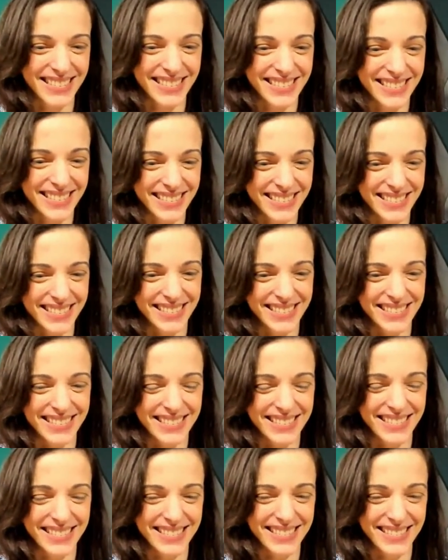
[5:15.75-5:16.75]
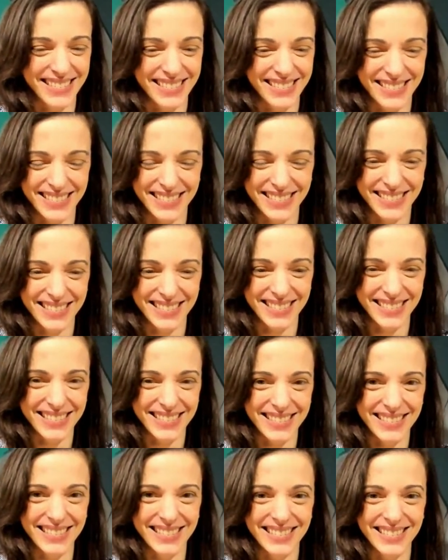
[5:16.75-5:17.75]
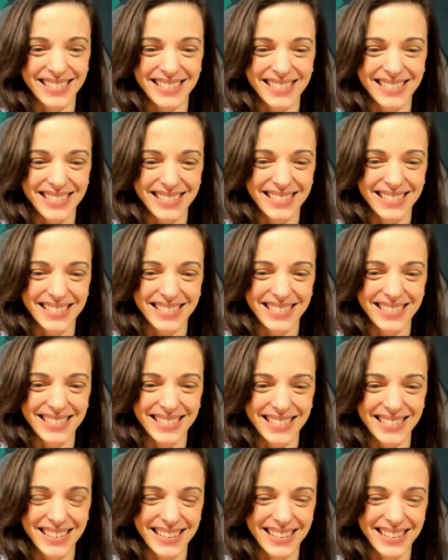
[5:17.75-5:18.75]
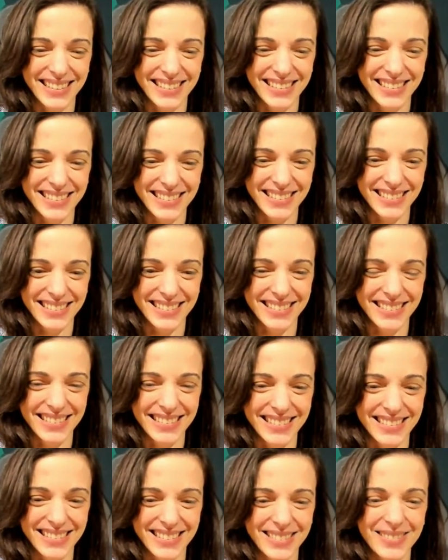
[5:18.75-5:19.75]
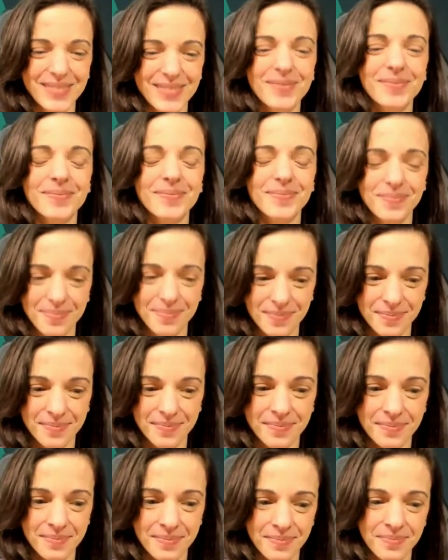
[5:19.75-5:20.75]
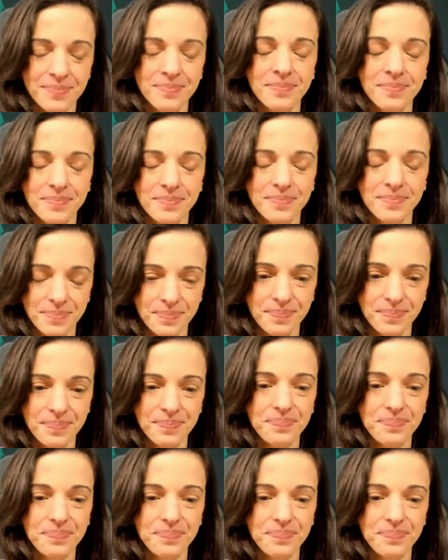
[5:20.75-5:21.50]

(silent)